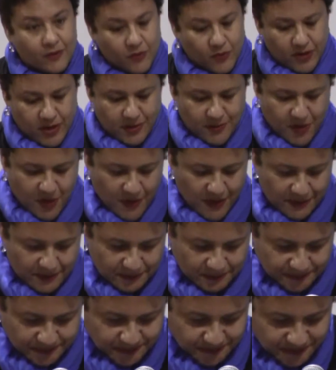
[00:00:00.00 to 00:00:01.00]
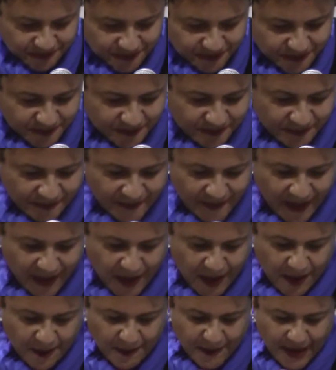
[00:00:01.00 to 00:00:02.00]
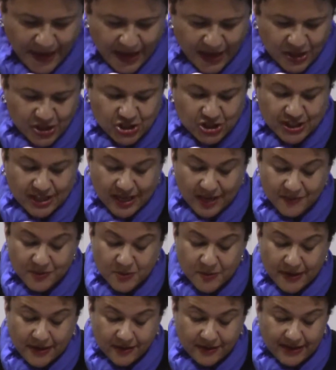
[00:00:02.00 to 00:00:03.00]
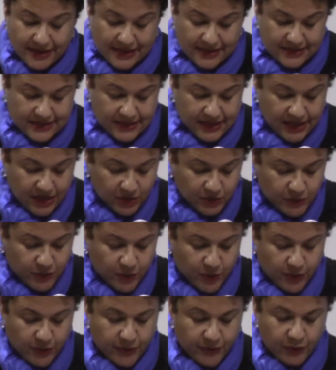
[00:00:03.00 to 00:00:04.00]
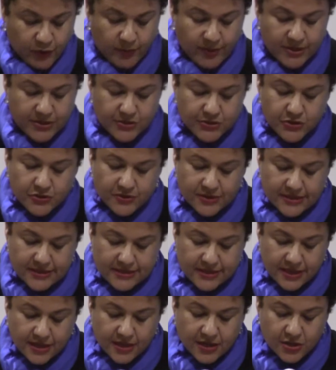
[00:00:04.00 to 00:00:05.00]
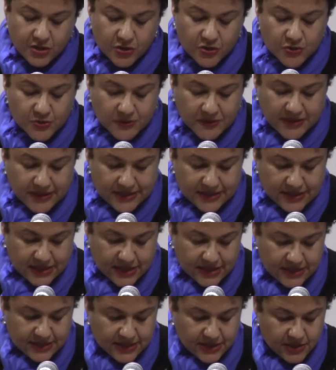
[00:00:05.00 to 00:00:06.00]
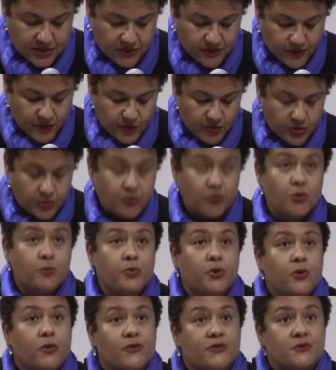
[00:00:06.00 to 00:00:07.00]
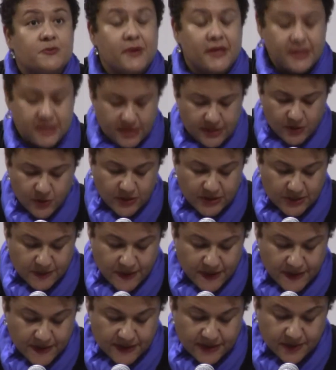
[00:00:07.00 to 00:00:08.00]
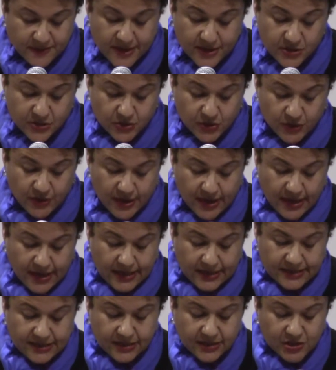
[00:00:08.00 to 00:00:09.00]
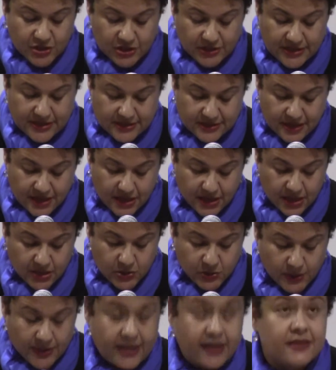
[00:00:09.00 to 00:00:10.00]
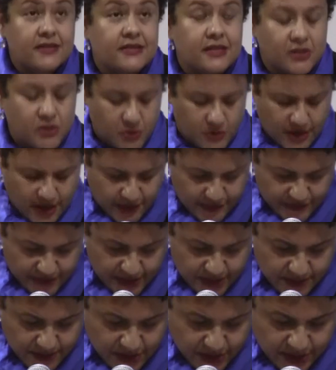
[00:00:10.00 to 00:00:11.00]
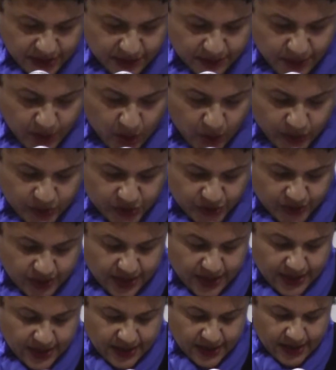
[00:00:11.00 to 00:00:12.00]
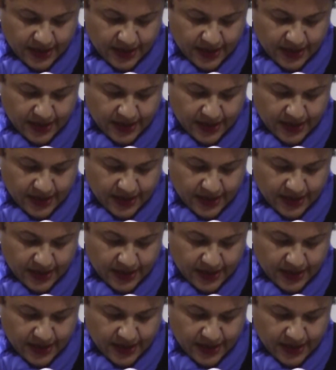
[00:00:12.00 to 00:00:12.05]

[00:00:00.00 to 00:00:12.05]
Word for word: We'll keep going. Um, she came to my class and held forth for my students, an unusually intense and devoted group who, have spent, who had spent the semester diligently studying twentieth century African American poetry.